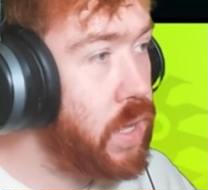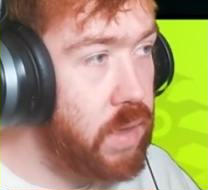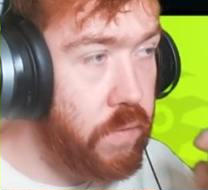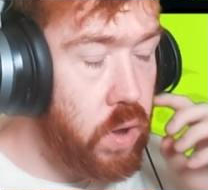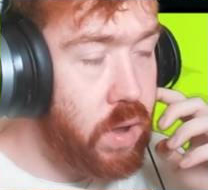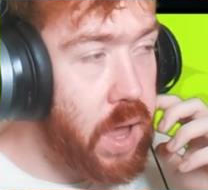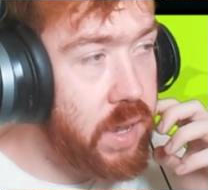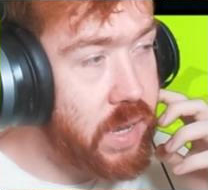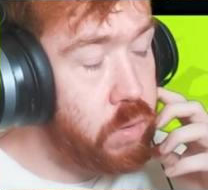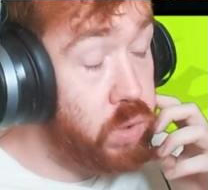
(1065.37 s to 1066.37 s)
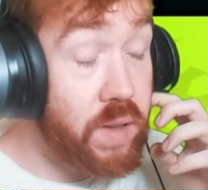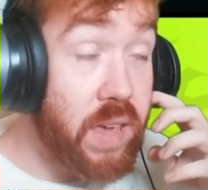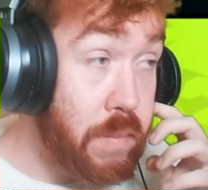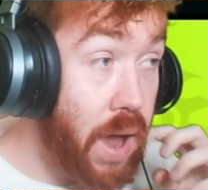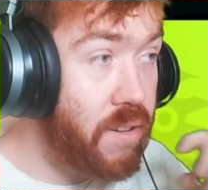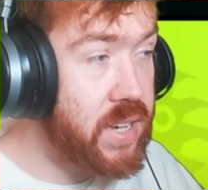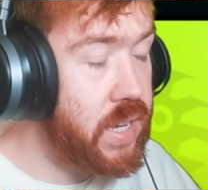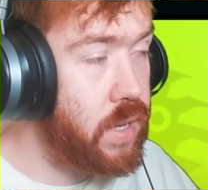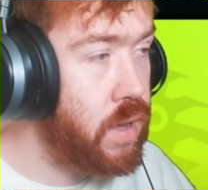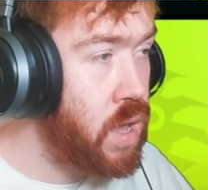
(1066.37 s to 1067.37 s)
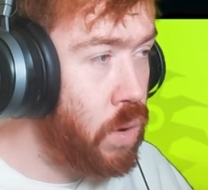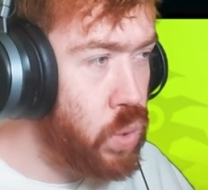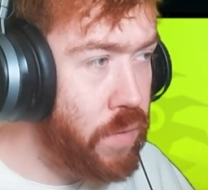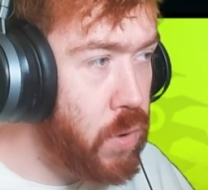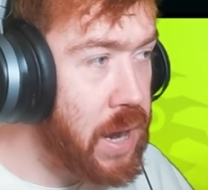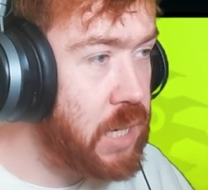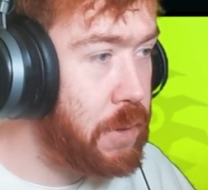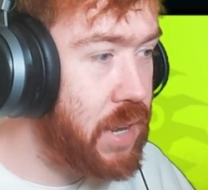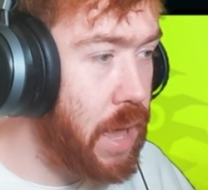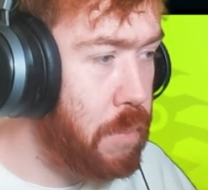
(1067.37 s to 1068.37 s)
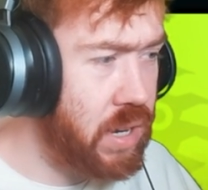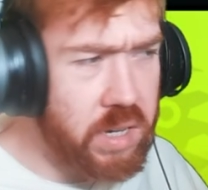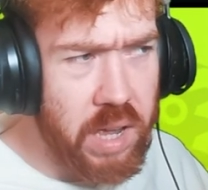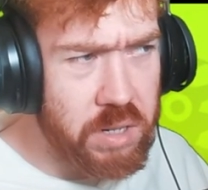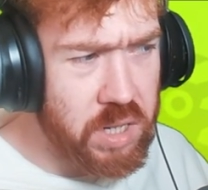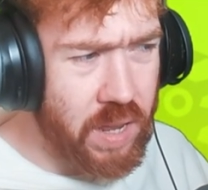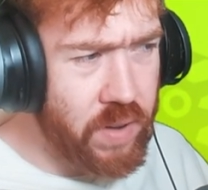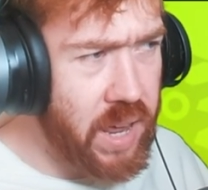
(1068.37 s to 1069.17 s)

Give her his, or give him accuracy. We have got HP there, but because I was just giving